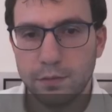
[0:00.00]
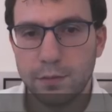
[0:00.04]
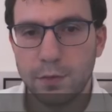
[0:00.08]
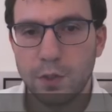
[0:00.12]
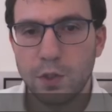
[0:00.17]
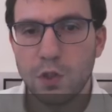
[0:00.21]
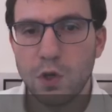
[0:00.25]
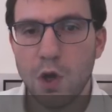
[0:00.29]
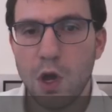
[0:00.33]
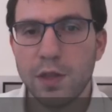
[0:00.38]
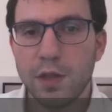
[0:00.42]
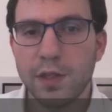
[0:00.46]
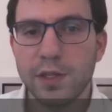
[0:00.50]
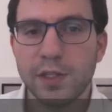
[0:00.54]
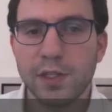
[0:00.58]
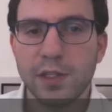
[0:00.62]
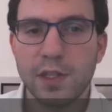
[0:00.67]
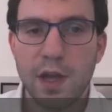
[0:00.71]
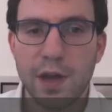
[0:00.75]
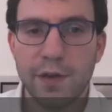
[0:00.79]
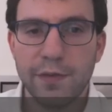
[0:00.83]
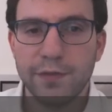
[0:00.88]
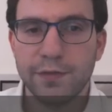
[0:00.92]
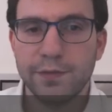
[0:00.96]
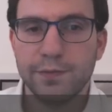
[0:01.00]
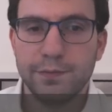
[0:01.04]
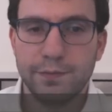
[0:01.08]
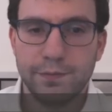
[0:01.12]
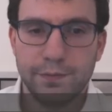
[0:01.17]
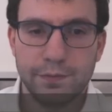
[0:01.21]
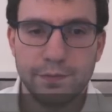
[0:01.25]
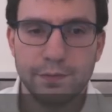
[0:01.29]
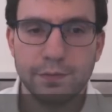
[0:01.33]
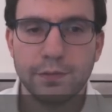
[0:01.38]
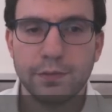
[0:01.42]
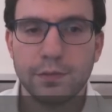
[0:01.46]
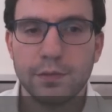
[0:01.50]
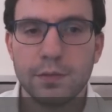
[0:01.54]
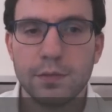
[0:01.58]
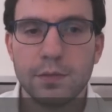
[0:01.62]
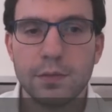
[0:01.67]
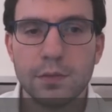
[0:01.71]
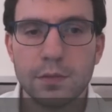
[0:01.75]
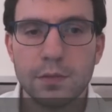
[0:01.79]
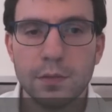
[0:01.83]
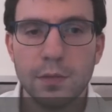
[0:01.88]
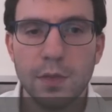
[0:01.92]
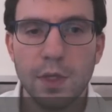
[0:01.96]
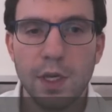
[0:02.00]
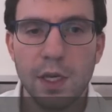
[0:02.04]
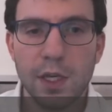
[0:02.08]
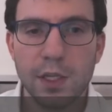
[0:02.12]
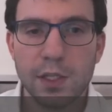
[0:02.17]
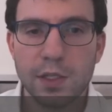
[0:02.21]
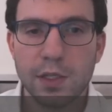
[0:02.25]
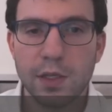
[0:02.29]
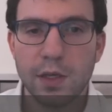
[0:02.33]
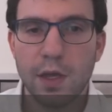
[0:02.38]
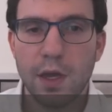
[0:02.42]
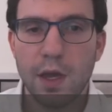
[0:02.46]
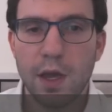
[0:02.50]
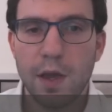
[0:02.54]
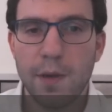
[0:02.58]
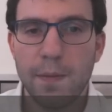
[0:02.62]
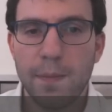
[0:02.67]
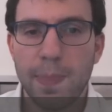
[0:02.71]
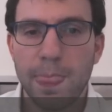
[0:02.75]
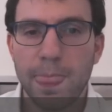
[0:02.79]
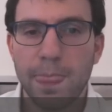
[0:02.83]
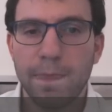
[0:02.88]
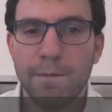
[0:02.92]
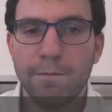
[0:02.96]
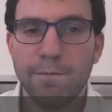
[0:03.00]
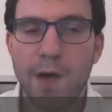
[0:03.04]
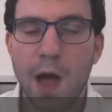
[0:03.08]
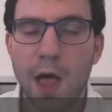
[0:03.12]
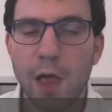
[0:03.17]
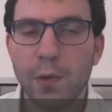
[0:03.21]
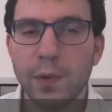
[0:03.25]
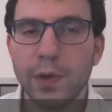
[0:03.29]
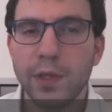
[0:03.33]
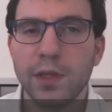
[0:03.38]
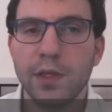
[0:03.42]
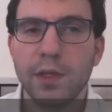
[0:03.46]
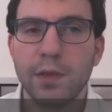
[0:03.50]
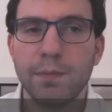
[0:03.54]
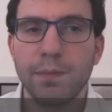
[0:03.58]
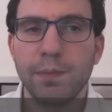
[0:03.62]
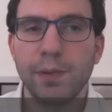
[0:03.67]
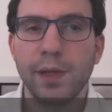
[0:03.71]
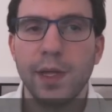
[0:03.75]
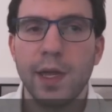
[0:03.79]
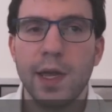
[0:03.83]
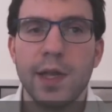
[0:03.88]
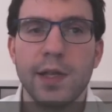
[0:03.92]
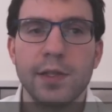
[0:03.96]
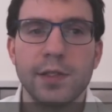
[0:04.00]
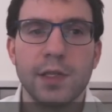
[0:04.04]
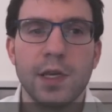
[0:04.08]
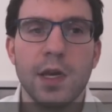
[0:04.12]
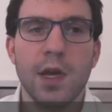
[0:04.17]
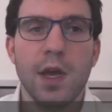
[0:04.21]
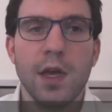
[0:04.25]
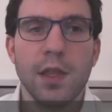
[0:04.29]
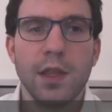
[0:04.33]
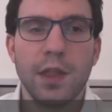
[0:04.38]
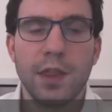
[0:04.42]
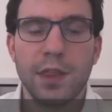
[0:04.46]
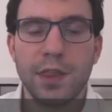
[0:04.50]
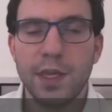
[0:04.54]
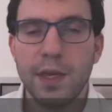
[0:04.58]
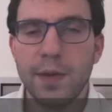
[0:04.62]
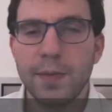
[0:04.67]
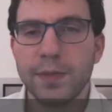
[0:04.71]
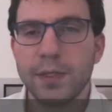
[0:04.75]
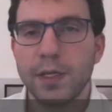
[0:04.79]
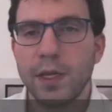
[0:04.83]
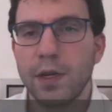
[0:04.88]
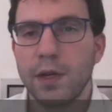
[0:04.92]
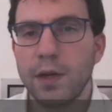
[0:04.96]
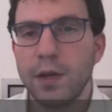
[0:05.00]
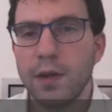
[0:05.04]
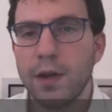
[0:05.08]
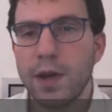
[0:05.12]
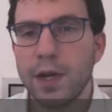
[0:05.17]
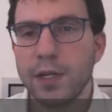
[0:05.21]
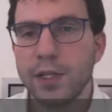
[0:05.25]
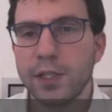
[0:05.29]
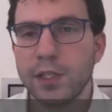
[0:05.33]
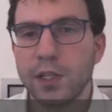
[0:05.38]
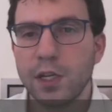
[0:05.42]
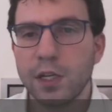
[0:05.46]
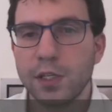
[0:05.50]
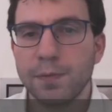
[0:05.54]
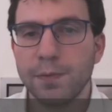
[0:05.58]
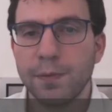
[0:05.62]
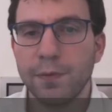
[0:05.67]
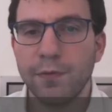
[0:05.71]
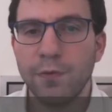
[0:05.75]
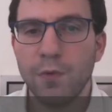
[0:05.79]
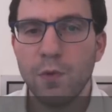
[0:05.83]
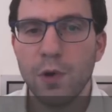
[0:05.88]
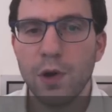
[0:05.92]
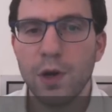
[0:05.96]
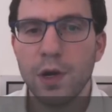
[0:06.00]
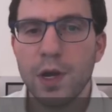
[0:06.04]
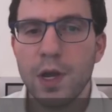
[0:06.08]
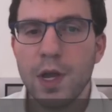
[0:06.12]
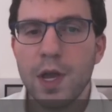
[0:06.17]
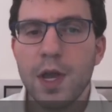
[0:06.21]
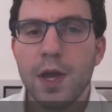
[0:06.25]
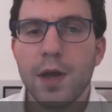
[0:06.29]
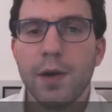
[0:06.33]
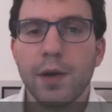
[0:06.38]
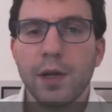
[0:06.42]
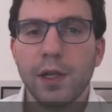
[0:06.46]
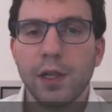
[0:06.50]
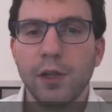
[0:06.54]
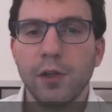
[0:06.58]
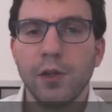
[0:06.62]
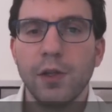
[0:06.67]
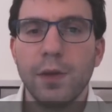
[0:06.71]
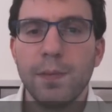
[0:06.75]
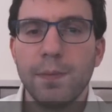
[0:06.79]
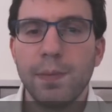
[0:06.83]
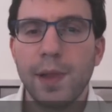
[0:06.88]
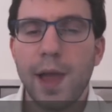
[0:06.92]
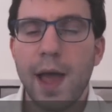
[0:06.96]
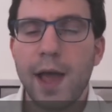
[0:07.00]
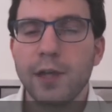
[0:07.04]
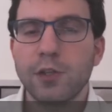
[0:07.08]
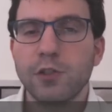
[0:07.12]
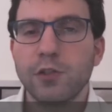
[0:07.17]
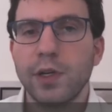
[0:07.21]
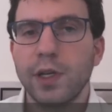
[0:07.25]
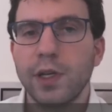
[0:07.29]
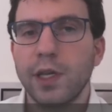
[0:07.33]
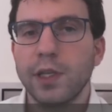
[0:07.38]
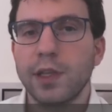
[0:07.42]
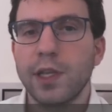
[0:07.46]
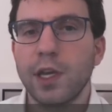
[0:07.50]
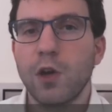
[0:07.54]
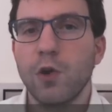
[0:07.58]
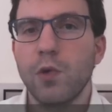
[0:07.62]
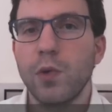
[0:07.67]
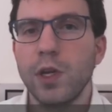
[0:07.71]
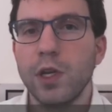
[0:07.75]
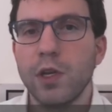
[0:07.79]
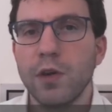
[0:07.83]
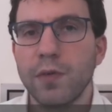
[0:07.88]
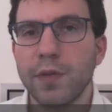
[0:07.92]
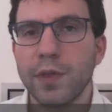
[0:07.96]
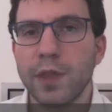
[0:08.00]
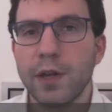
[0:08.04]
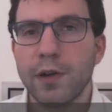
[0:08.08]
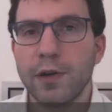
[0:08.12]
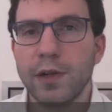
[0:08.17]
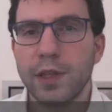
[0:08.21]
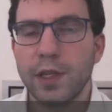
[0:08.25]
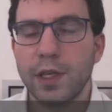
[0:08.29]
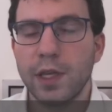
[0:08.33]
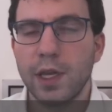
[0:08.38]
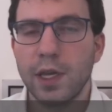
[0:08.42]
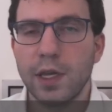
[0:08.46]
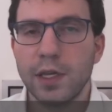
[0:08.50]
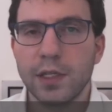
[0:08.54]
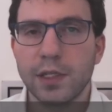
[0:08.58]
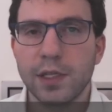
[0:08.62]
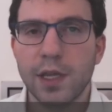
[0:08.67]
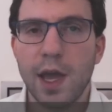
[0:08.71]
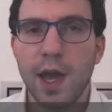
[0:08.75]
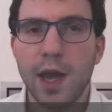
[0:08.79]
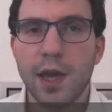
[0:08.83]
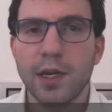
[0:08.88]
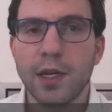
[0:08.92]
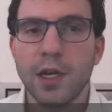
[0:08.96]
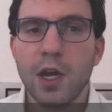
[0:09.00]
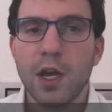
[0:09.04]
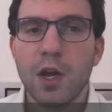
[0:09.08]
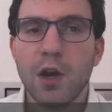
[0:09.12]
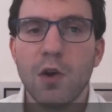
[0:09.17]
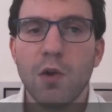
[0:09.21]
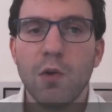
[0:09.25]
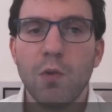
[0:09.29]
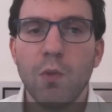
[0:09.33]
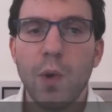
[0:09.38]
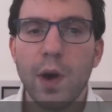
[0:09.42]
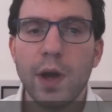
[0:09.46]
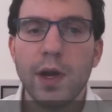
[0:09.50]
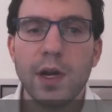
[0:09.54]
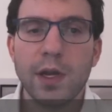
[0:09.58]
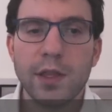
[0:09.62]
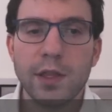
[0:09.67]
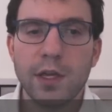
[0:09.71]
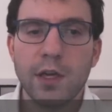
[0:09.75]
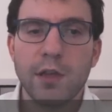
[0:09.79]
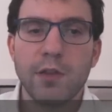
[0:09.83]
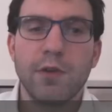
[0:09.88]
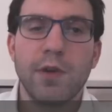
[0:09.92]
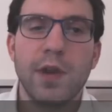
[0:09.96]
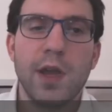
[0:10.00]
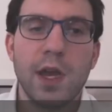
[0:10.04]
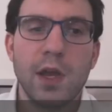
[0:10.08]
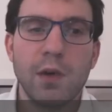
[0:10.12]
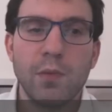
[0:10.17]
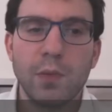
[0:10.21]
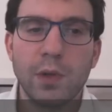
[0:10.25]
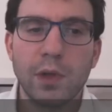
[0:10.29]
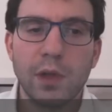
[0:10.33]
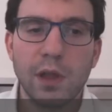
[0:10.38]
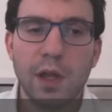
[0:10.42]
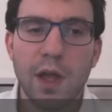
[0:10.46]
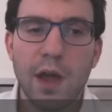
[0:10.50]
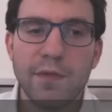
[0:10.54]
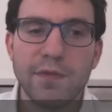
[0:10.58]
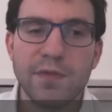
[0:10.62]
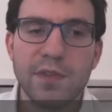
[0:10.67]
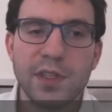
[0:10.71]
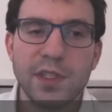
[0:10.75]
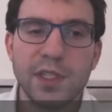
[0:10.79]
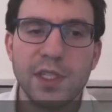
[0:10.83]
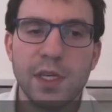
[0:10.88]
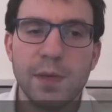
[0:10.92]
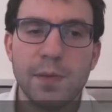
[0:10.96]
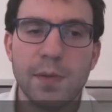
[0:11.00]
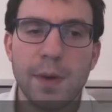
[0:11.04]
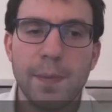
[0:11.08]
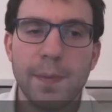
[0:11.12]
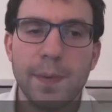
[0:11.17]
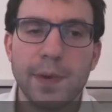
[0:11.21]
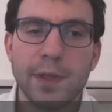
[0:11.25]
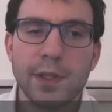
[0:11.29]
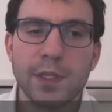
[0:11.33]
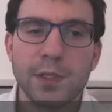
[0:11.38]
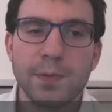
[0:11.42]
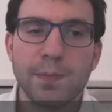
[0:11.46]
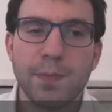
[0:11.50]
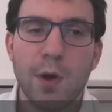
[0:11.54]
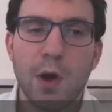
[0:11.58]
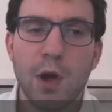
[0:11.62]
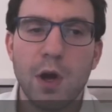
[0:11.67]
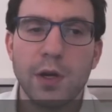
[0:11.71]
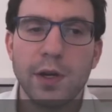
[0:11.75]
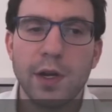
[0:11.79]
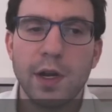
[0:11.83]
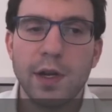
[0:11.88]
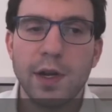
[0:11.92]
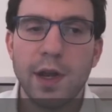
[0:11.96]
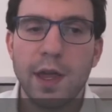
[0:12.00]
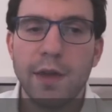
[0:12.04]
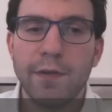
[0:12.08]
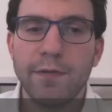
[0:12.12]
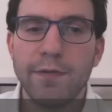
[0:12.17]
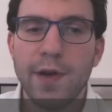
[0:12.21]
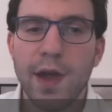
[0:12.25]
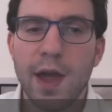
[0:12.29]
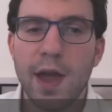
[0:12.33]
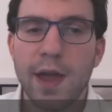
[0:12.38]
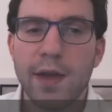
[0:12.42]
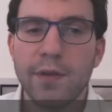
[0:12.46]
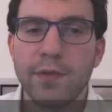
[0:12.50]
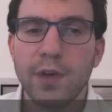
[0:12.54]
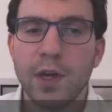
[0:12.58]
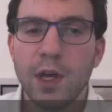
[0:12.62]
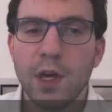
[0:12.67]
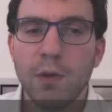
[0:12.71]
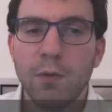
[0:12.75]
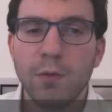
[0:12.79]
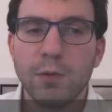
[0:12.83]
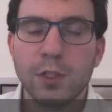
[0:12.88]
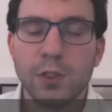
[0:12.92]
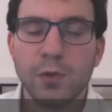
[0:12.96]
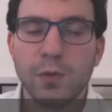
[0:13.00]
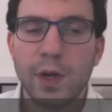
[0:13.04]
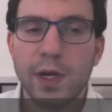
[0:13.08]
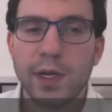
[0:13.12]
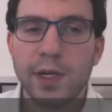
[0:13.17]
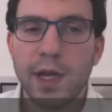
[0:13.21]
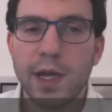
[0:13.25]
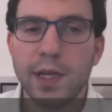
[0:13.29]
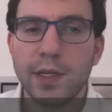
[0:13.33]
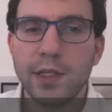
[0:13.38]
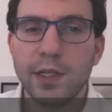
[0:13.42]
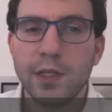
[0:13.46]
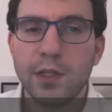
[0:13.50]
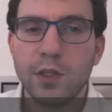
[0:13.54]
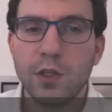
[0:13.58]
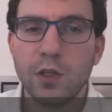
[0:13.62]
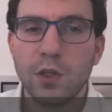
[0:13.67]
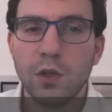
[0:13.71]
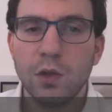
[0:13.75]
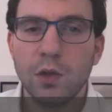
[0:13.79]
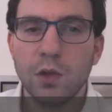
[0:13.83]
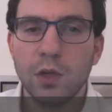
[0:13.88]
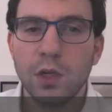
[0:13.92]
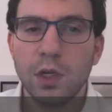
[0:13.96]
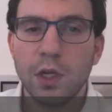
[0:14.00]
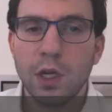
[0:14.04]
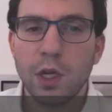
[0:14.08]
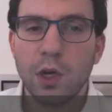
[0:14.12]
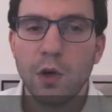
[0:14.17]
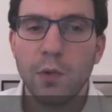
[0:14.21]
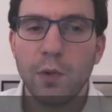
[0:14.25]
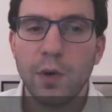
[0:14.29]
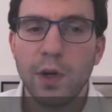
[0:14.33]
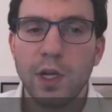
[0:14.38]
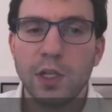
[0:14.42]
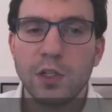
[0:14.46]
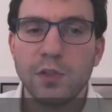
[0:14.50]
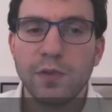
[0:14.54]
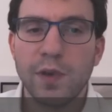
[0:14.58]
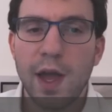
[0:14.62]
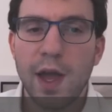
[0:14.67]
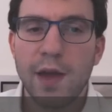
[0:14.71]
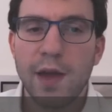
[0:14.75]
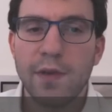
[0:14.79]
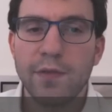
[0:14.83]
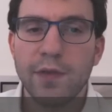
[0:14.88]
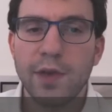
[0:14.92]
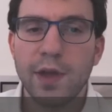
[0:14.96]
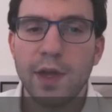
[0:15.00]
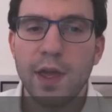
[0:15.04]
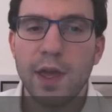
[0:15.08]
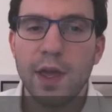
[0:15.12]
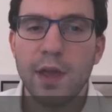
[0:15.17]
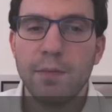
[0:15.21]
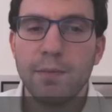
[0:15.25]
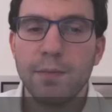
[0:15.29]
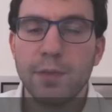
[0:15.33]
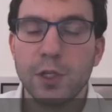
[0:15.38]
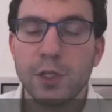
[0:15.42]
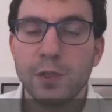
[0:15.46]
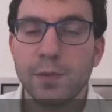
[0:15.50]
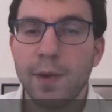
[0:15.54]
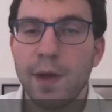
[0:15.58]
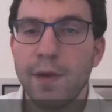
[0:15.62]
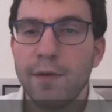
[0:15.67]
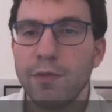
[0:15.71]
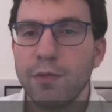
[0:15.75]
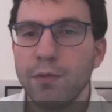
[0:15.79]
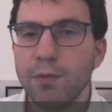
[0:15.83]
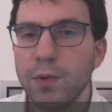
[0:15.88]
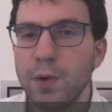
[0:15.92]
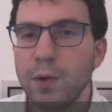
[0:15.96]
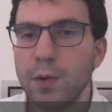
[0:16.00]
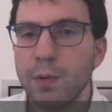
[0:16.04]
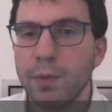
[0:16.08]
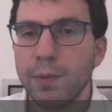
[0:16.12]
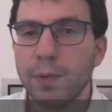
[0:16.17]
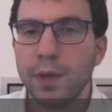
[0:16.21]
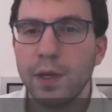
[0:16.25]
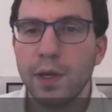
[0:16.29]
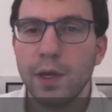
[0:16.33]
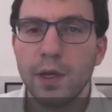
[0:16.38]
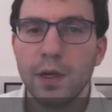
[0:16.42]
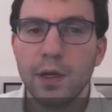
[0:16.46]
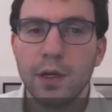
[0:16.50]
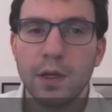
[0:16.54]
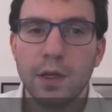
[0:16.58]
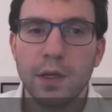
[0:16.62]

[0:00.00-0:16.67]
So all this stuff is um, following the plans, the themes that I discussed before. Clearly black trying to get that queen over there to the king's side. White, on the other hand, would love to team up on this pawn on a five, which is why knight d two, queen h five, and bishop f three were played.